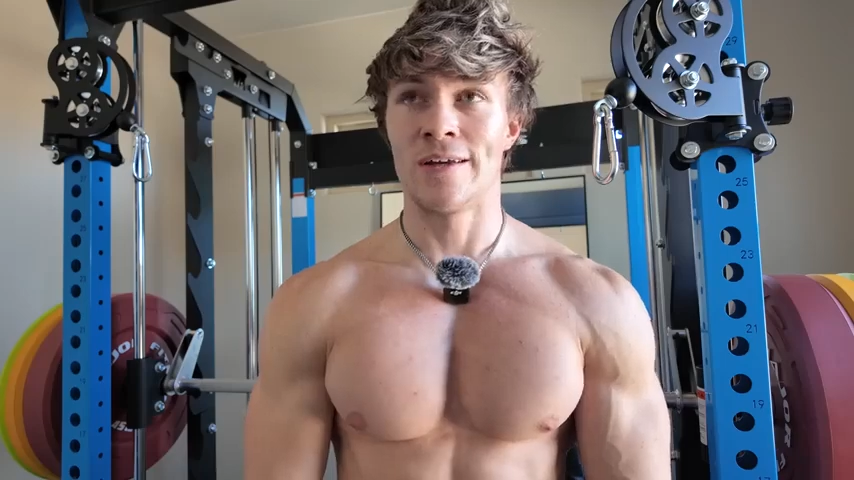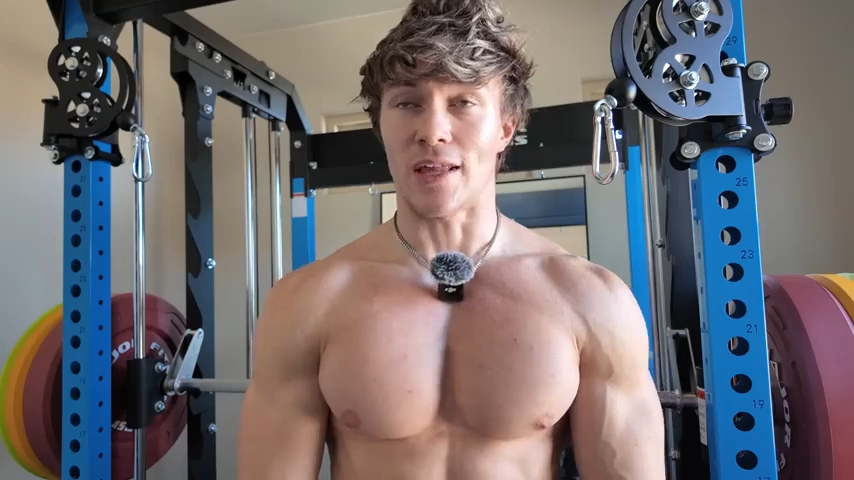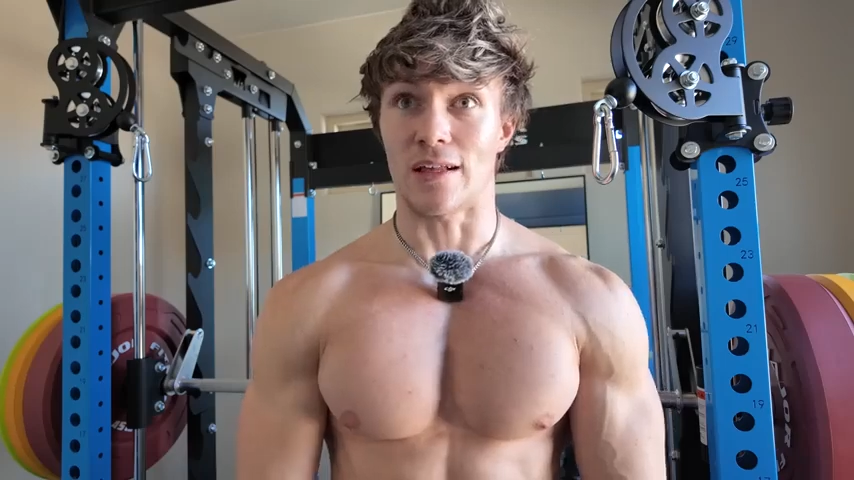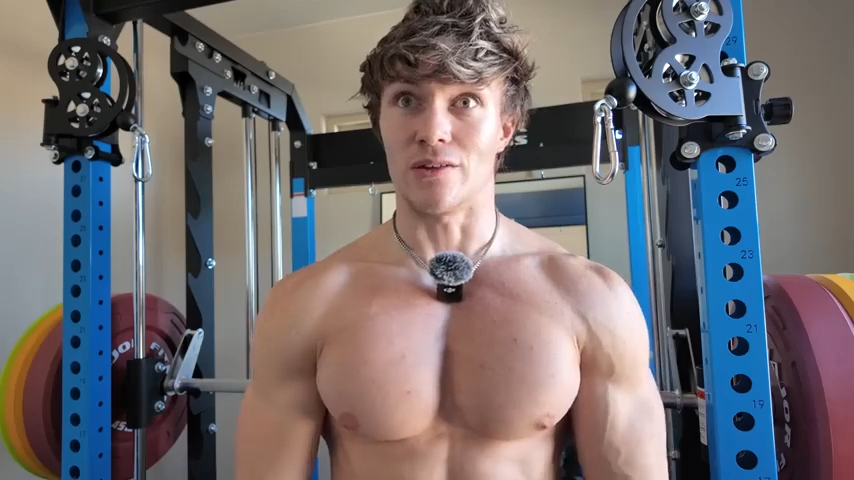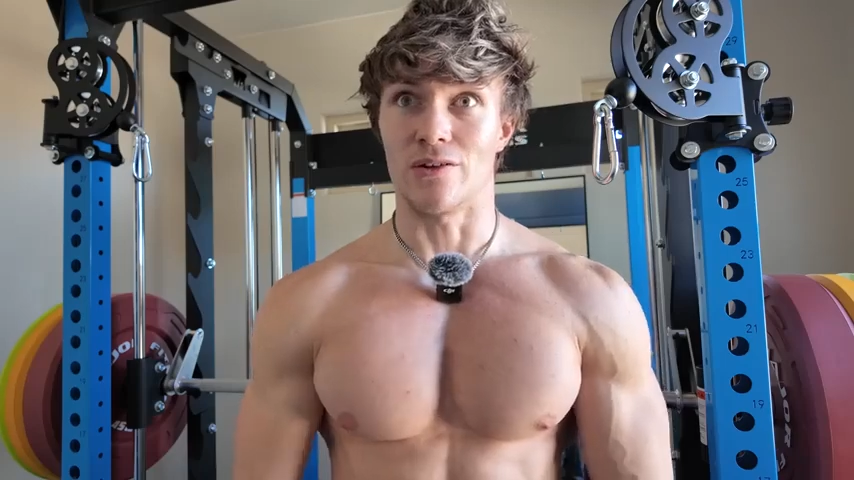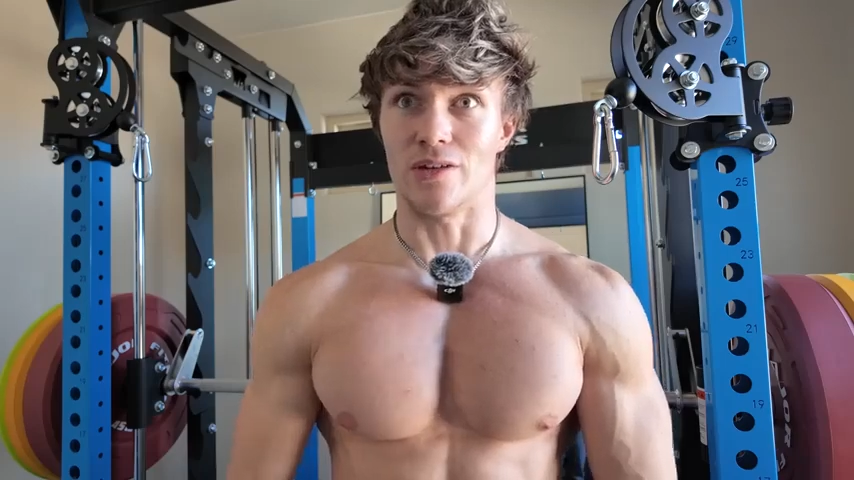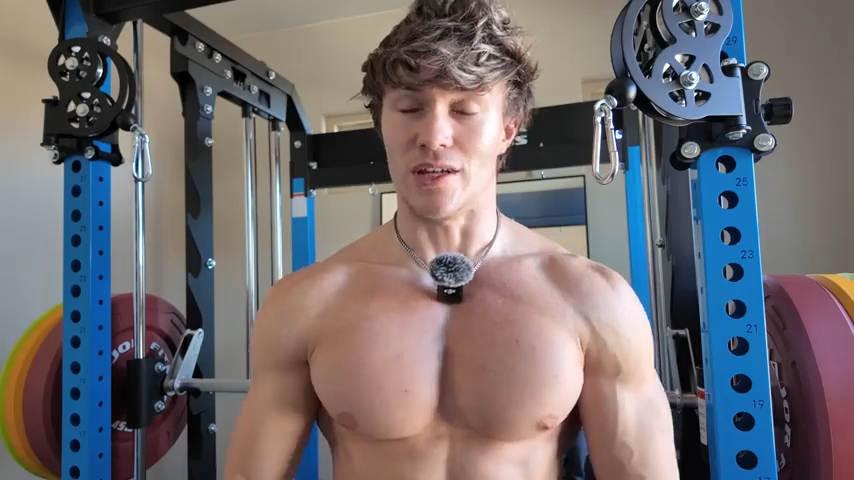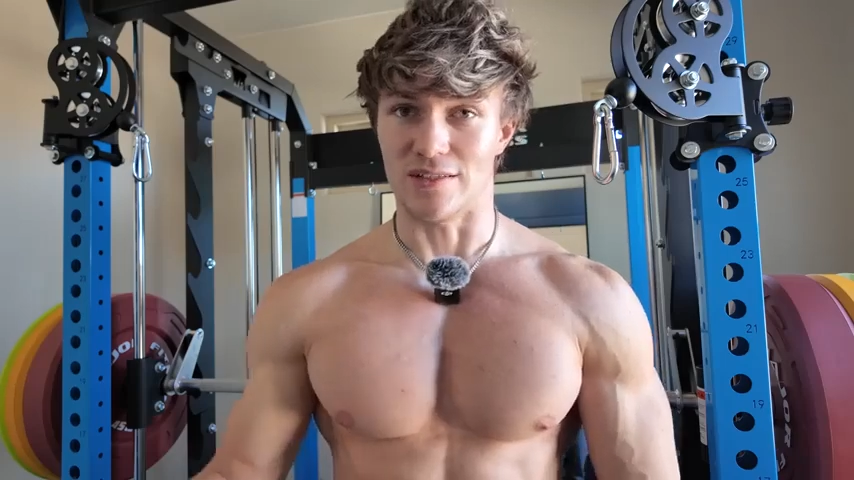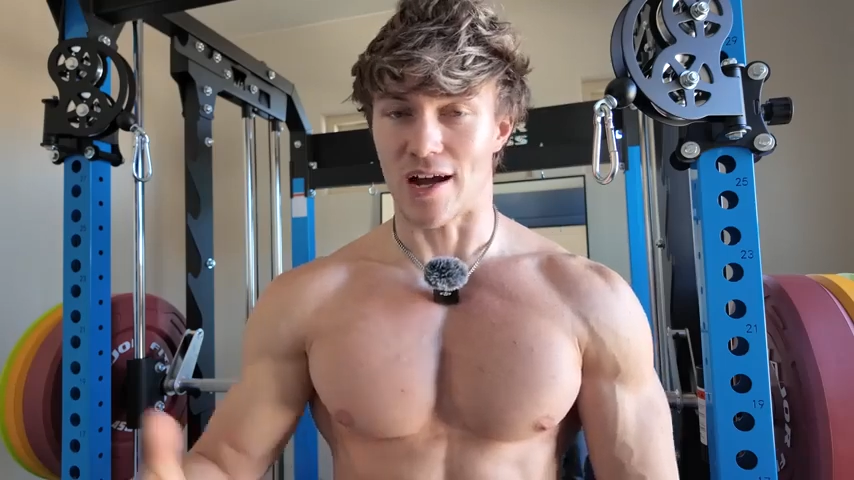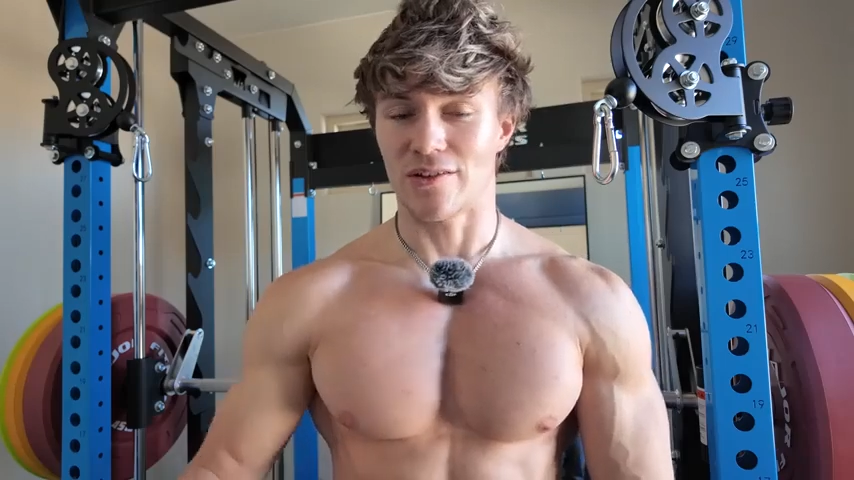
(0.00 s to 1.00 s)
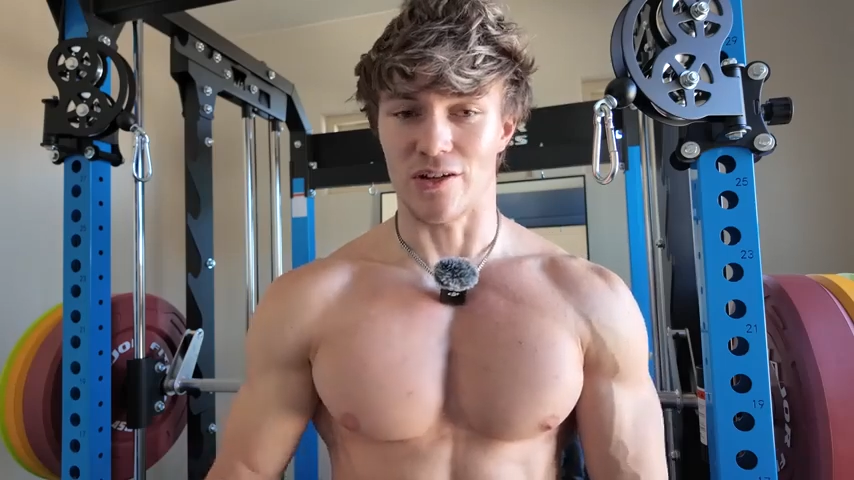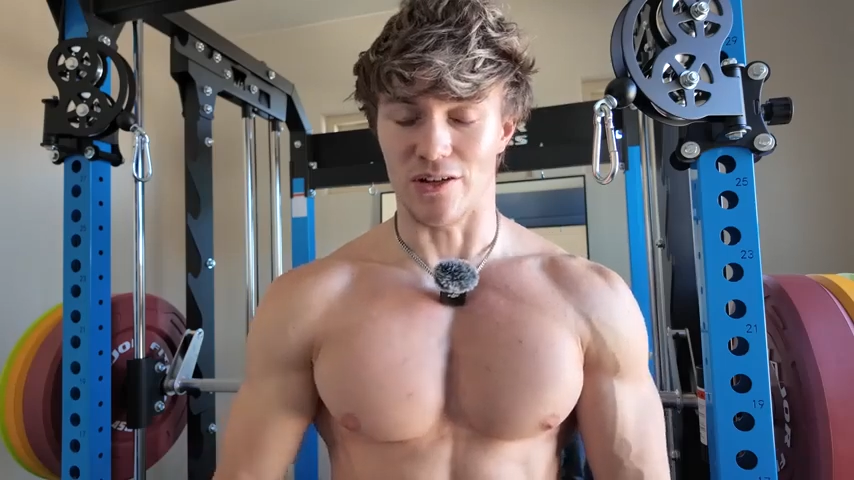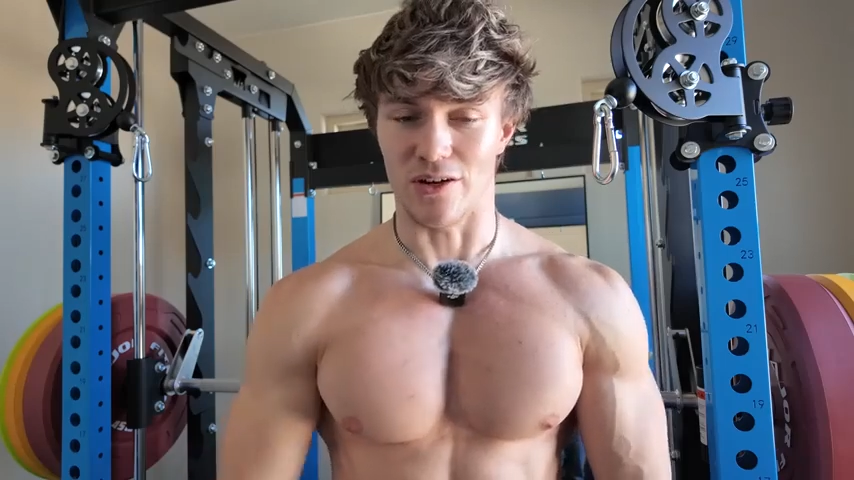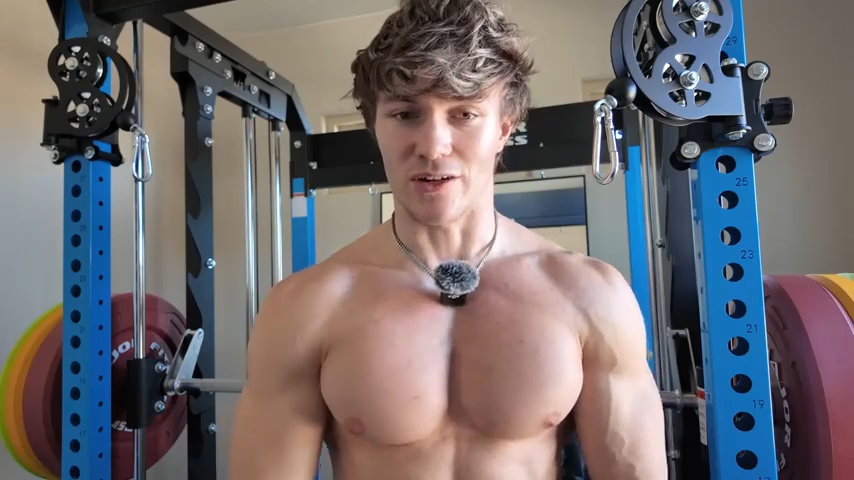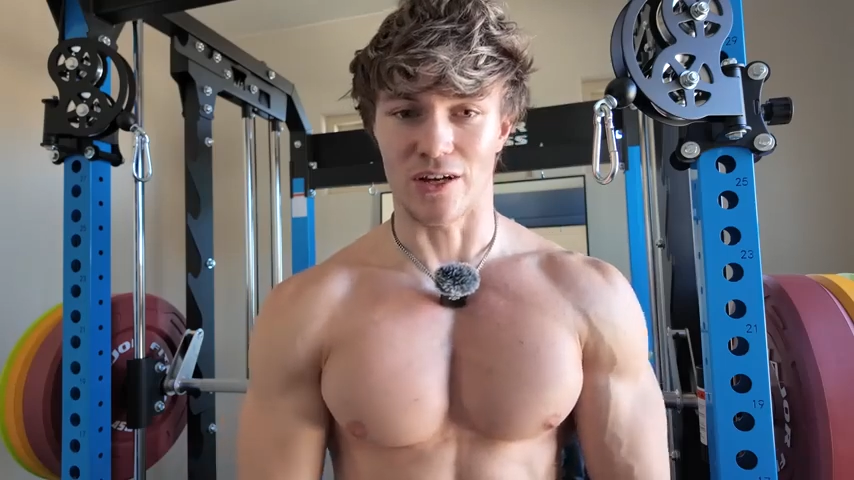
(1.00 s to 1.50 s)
like literally exactly a year